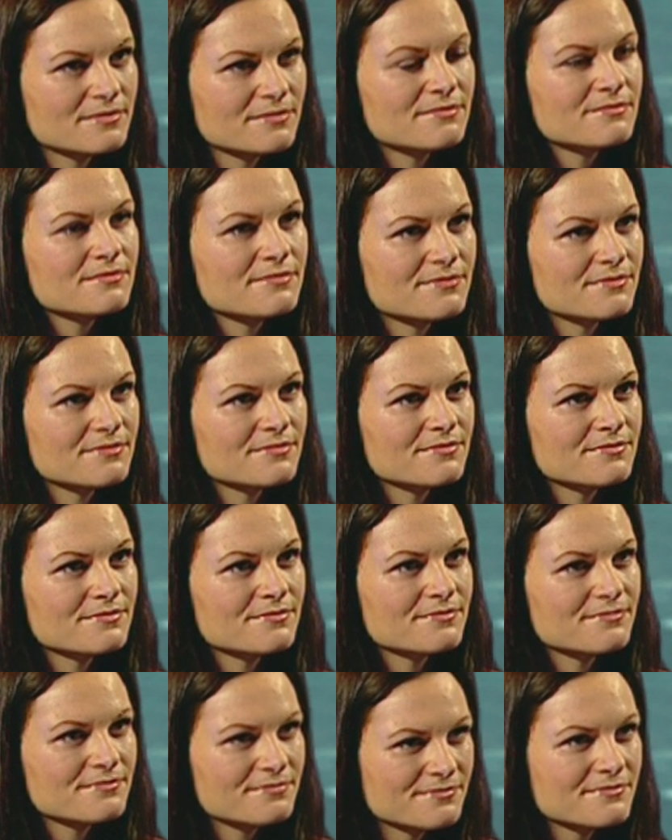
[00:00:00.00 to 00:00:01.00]
the third
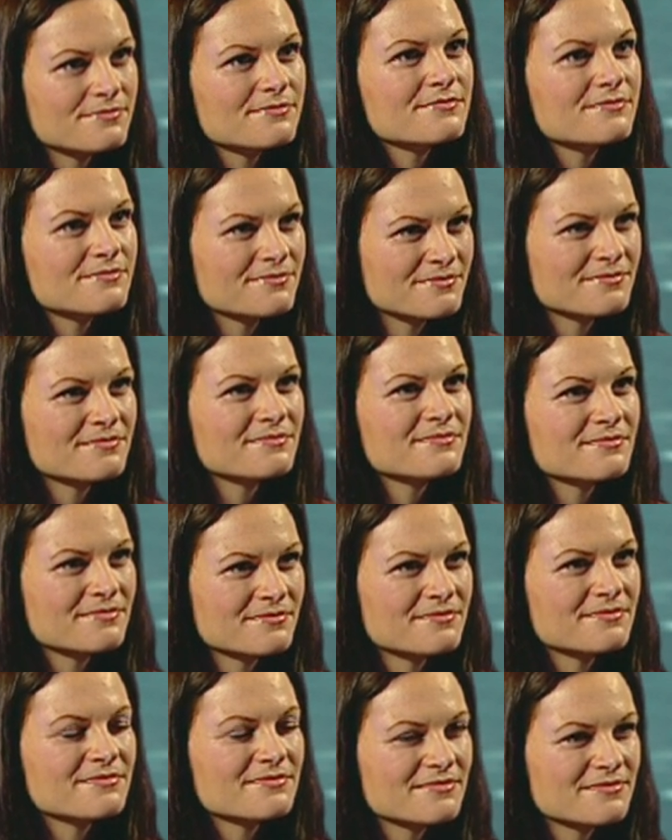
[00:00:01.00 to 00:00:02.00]
party. So I
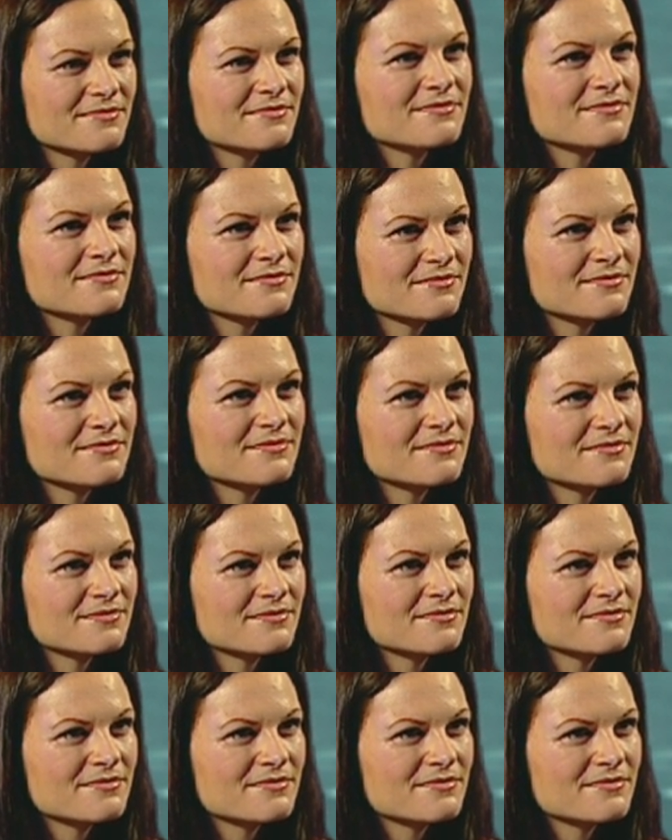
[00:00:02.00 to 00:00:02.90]
think there's